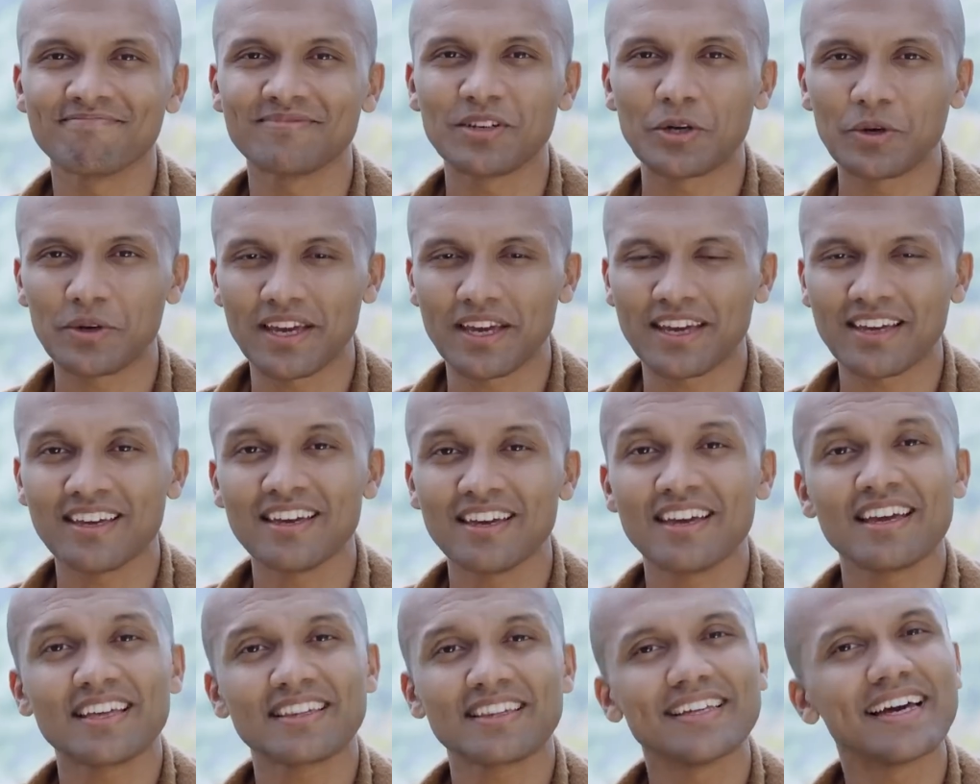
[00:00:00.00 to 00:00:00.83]
Okay,
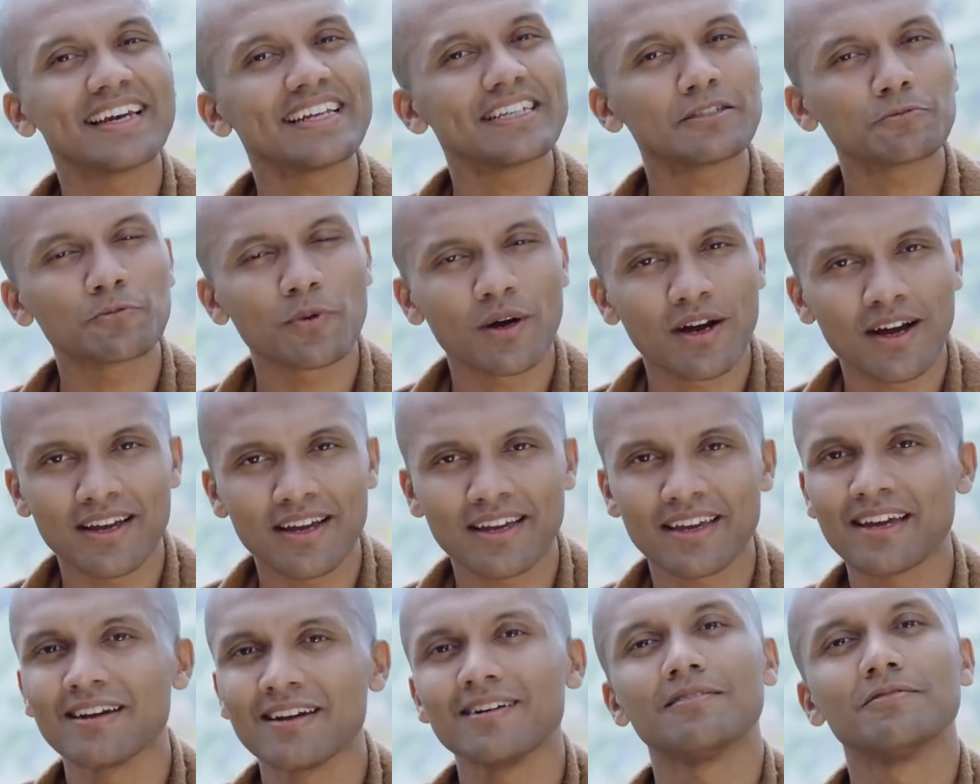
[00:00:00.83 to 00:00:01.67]
that is
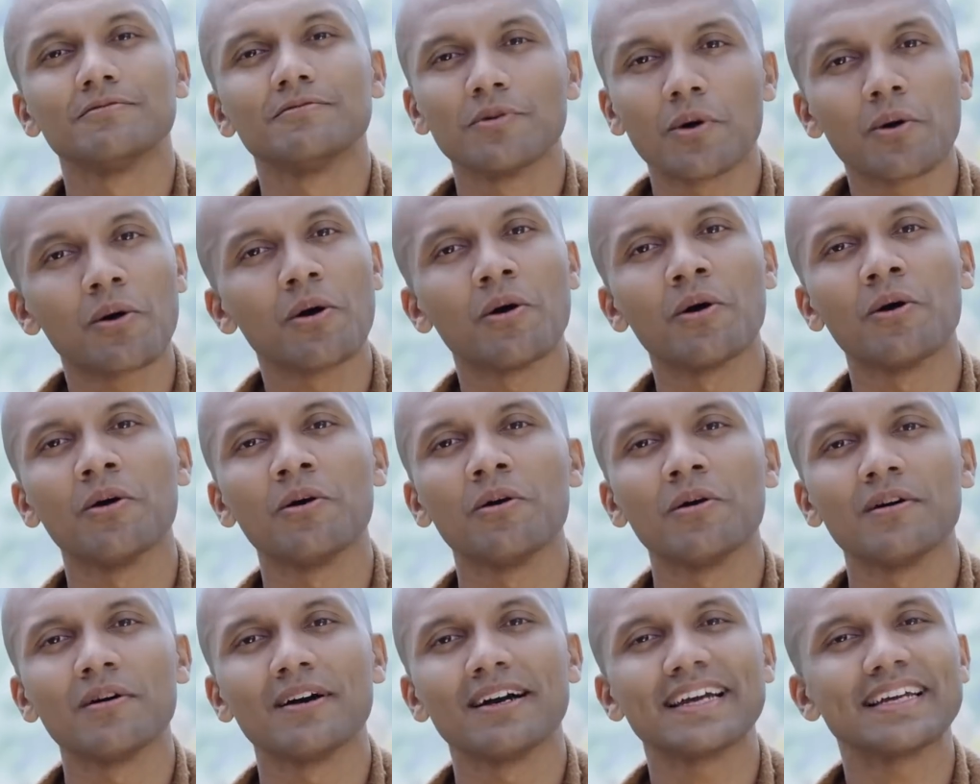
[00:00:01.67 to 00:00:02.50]
why
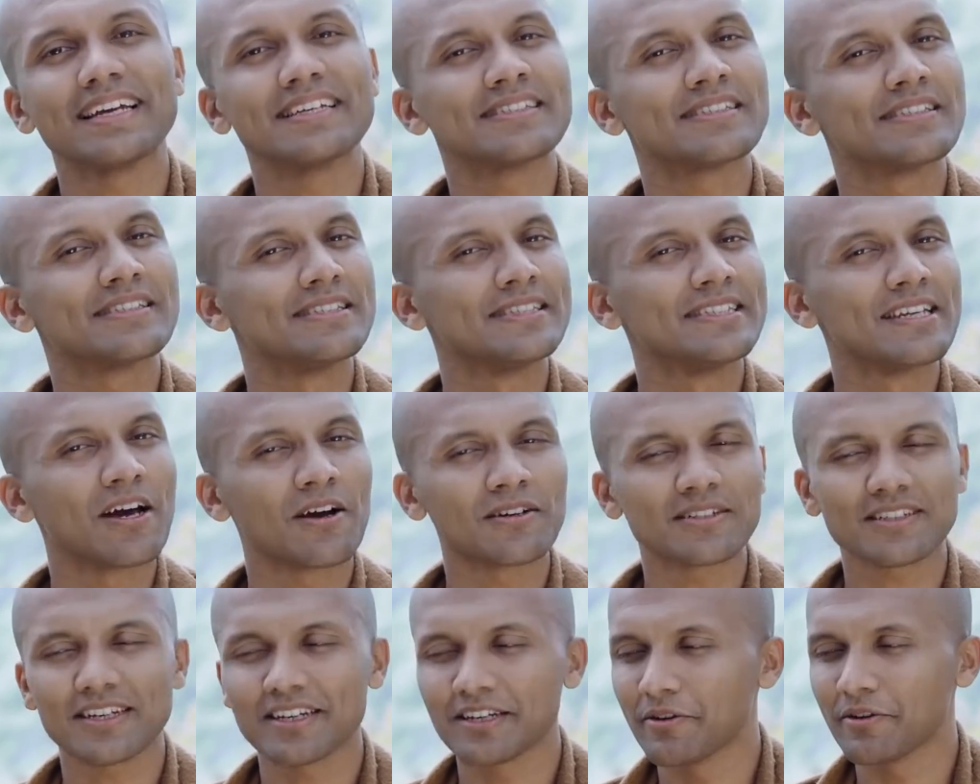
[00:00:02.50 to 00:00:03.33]
war is
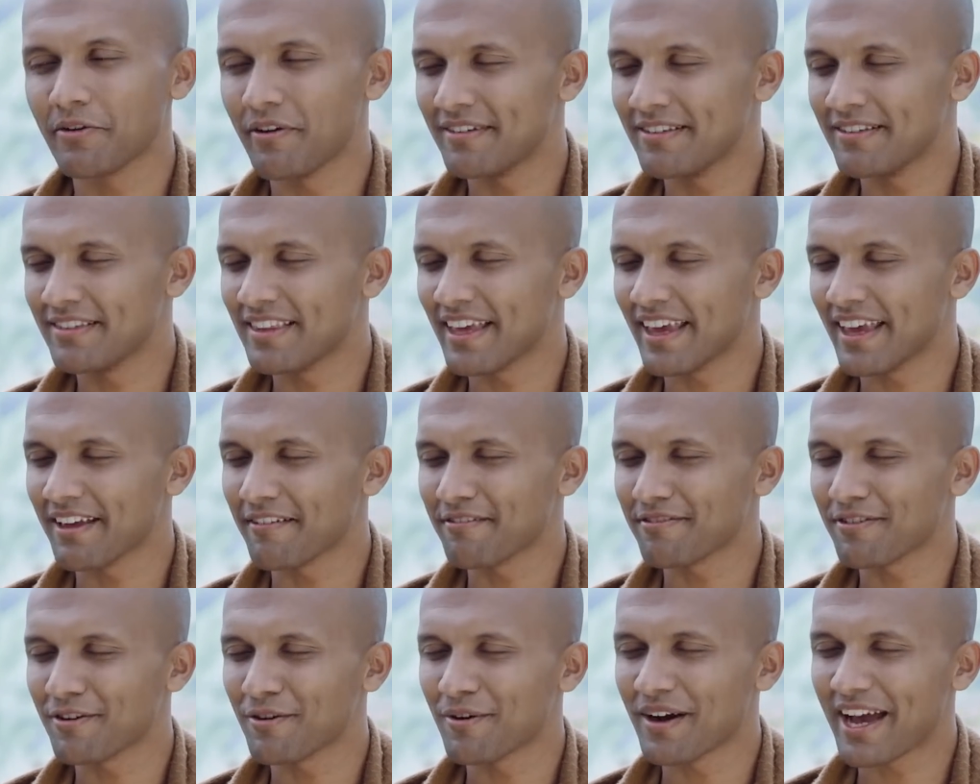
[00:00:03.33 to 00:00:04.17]
not a good thing
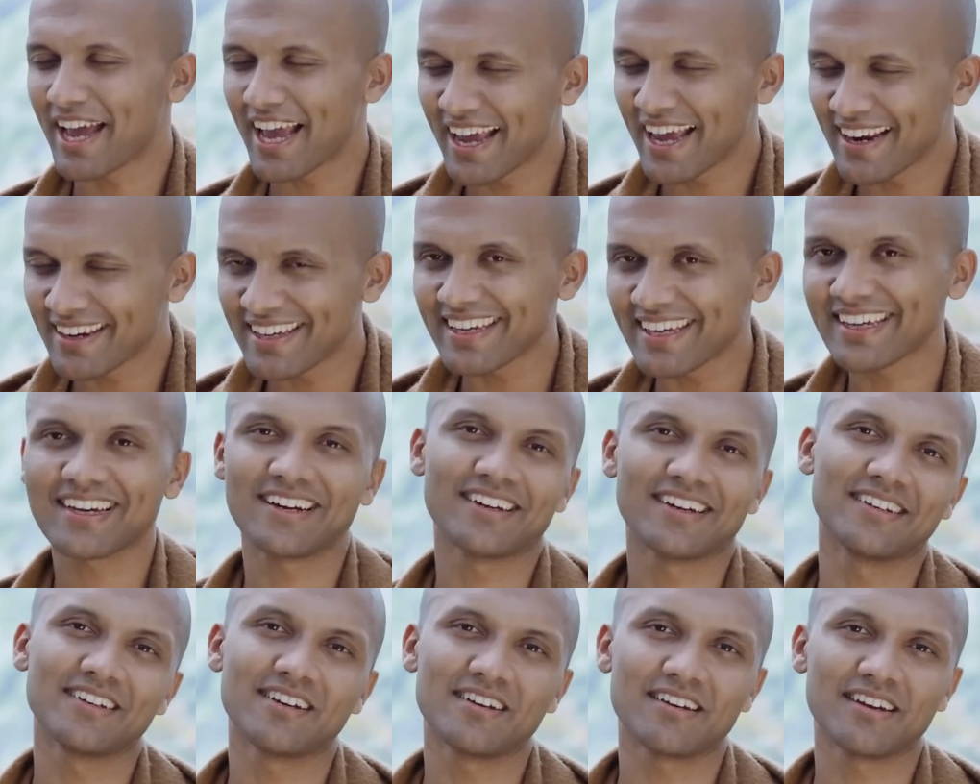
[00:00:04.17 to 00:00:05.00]
for any
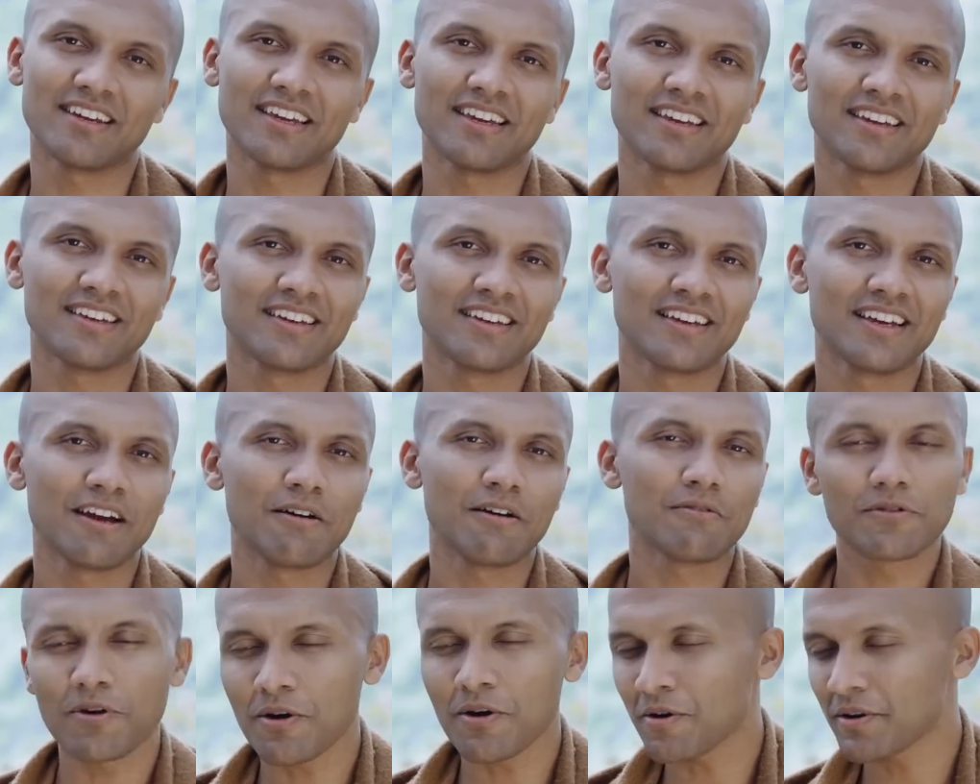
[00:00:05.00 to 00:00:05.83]
country.
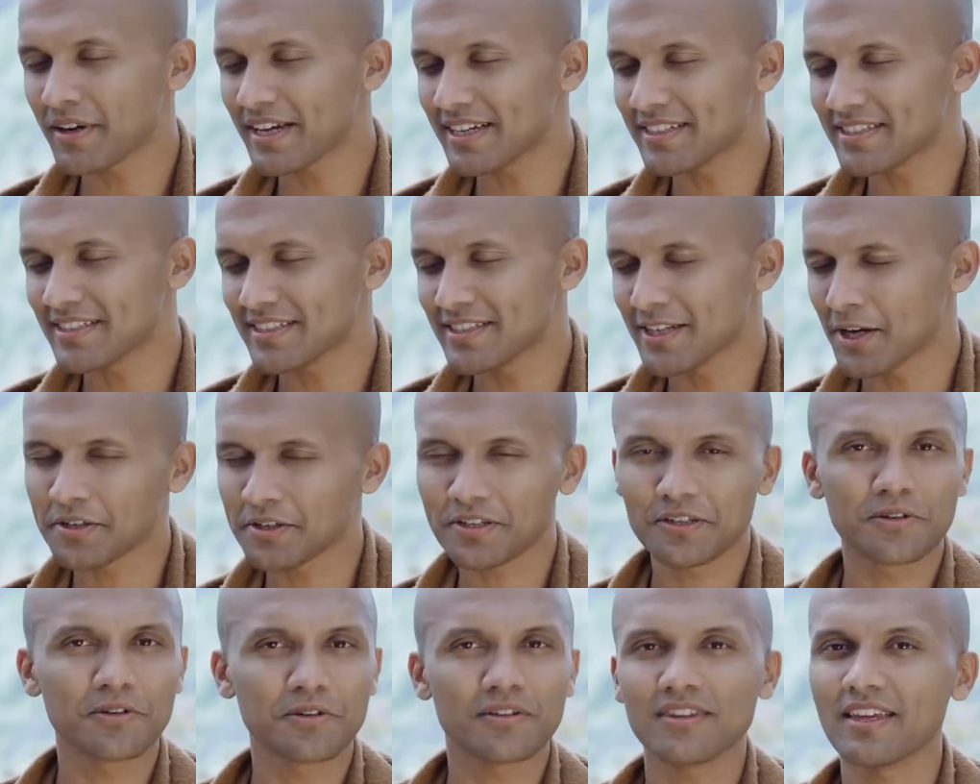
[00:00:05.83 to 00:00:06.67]
War is not
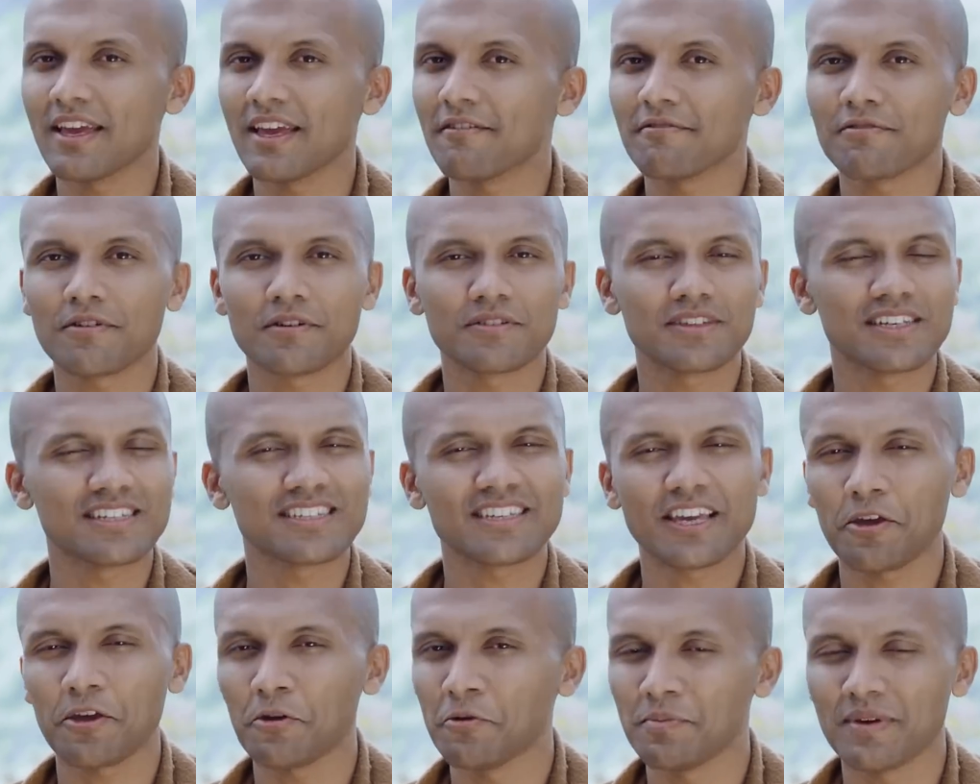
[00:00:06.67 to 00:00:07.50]
a good thing for this
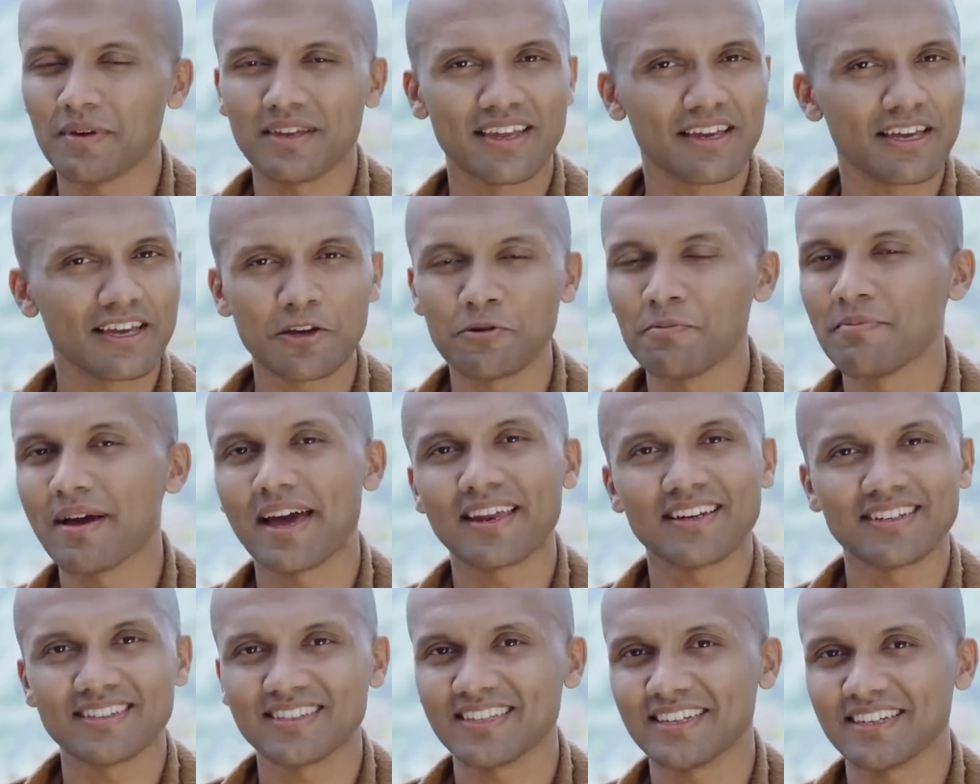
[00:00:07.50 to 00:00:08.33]

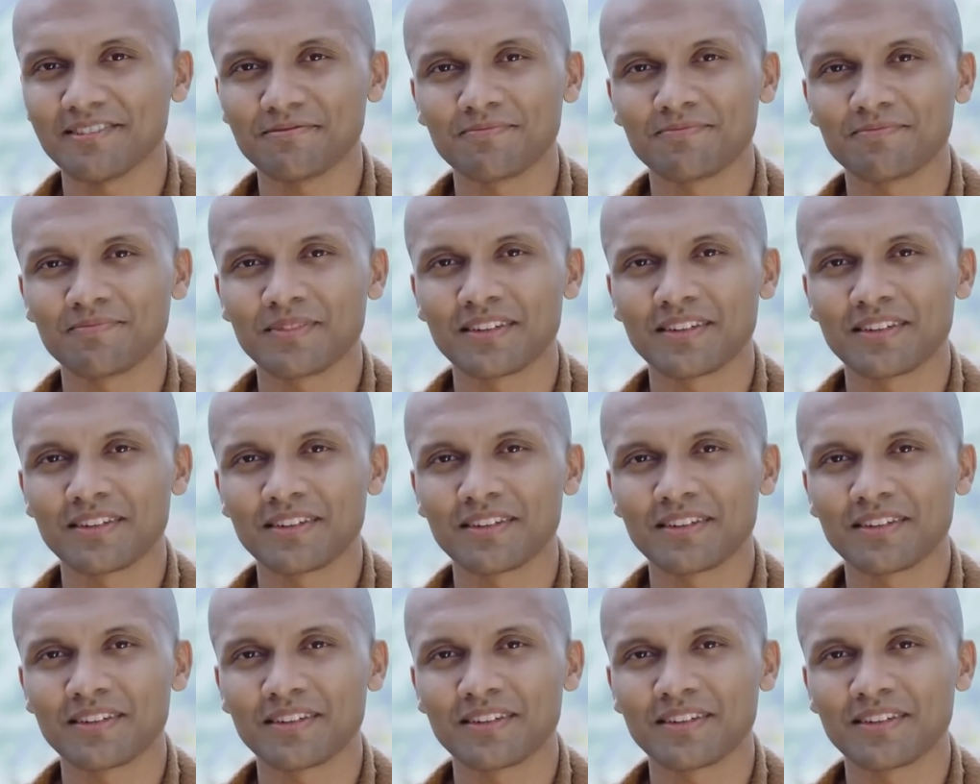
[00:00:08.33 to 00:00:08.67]
humanity.